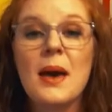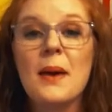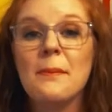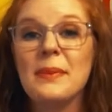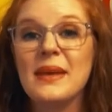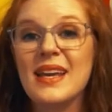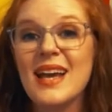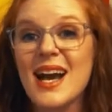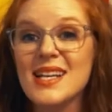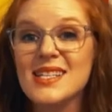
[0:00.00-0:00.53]

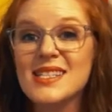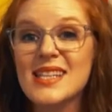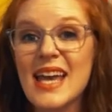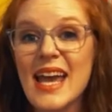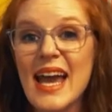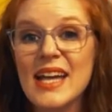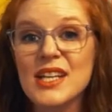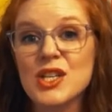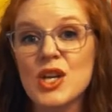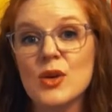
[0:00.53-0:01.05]
Because they
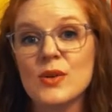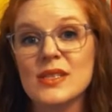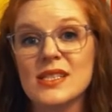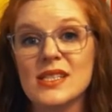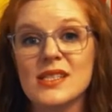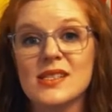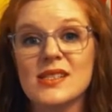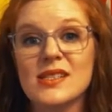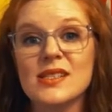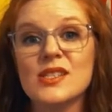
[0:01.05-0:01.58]
had no
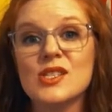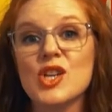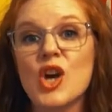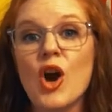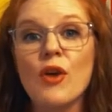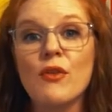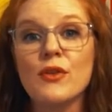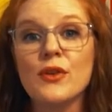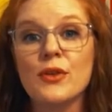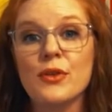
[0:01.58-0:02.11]
assistance to
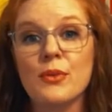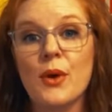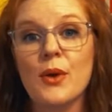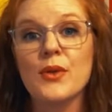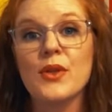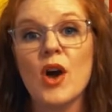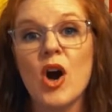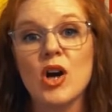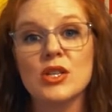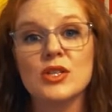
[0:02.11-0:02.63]
overthrow
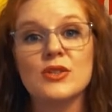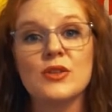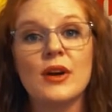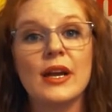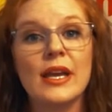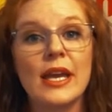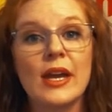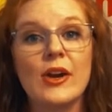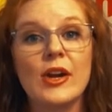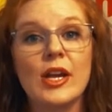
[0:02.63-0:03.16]
the
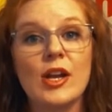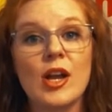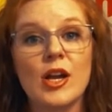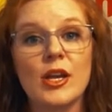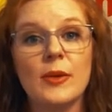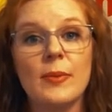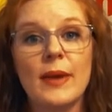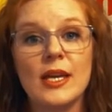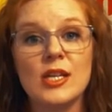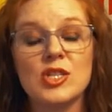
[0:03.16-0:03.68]
Austro-Hungarian
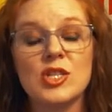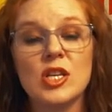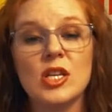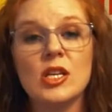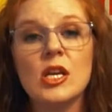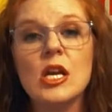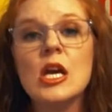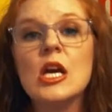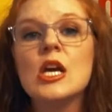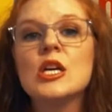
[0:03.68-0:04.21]

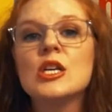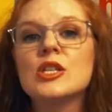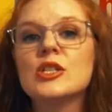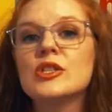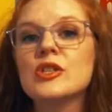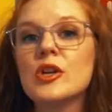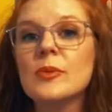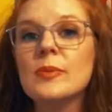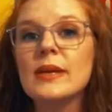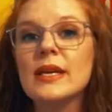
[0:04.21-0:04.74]
occupation,
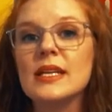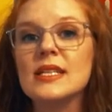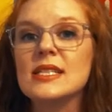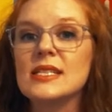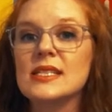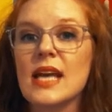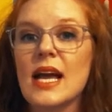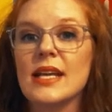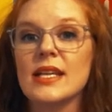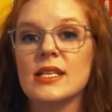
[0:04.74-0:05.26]
Serbia
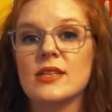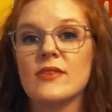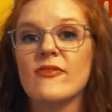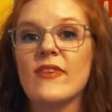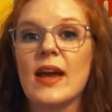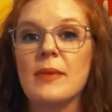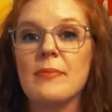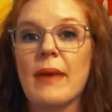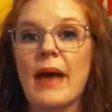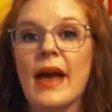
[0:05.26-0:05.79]
decided to
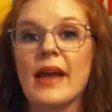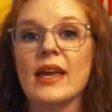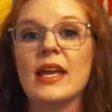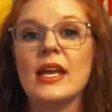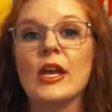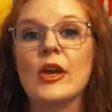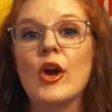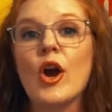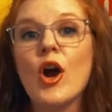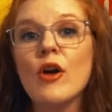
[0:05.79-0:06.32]
fight back in
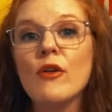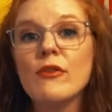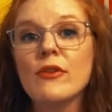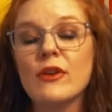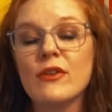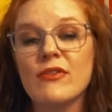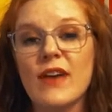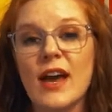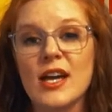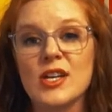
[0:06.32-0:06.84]
a
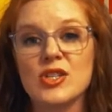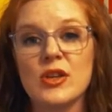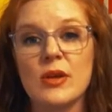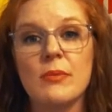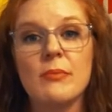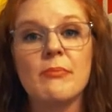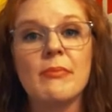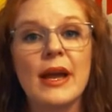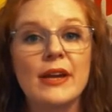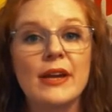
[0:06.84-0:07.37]
covert fashion by